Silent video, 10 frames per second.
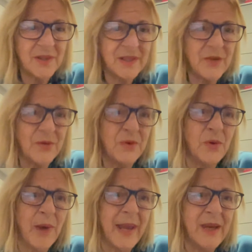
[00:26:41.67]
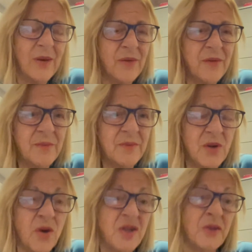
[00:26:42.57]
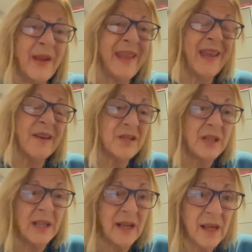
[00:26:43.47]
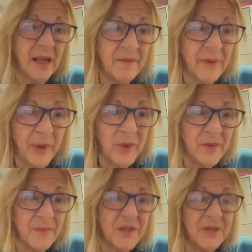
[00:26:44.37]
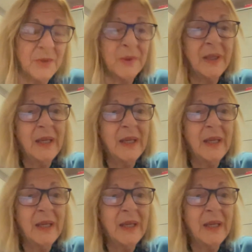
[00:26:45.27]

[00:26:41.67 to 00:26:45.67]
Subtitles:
because I don't know any of them, nor do I care to learn enough about them to know.